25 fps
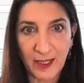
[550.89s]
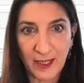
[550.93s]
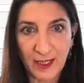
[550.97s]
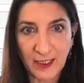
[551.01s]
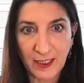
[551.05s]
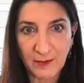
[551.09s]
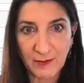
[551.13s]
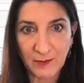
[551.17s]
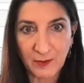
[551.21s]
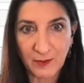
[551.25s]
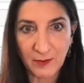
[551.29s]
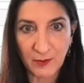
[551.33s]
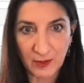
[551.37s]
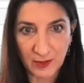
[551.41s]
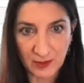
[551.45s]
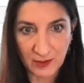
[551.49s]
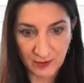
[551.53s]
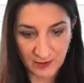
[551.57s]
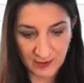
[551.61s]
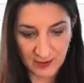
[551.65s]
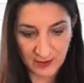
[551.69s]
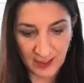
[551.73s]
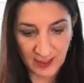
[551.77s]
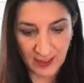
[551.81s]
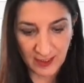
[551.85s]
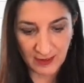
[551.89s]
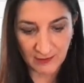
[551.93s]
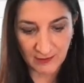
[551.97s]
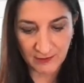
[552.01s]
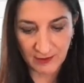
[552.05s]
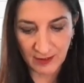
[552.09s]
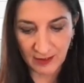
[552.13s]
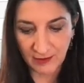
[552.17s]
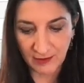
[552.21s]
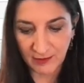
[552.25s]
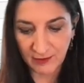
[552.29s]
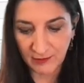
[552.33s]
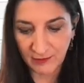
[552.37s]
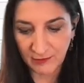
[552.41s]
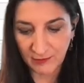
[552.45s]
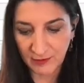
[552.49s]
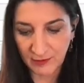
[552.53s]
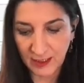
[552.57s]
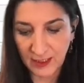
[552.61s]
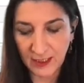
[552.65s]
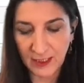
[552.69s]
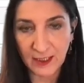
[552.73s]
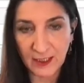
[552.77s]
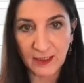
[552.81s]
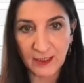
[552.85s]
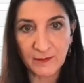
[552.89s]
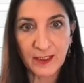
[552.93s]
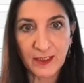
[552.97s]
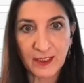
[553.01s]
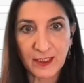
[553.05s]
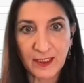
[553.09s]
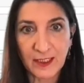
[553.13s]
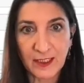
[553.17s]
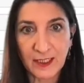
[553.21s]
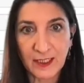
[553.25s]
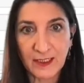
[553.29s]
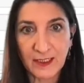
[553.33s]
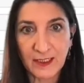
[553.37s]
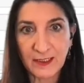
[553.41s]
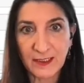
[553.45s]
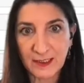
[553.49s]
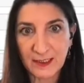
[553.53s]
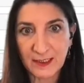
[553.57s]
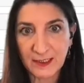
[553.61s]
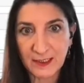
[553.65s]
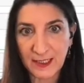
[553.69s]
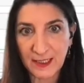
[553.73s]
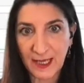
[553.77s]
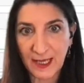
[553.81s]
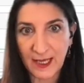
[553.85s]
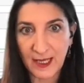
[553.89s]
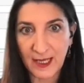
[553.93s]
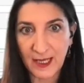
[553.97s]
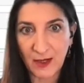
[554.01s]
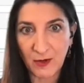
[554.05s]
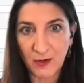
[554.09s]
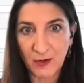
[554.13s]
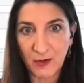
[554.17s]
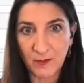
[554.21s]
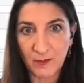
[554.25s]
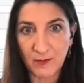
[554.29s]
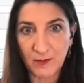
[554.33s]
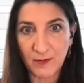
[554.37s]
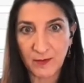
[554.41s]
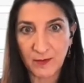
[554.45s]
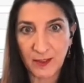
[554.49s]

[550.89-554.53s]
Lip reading: and I'm going to say array 3 is now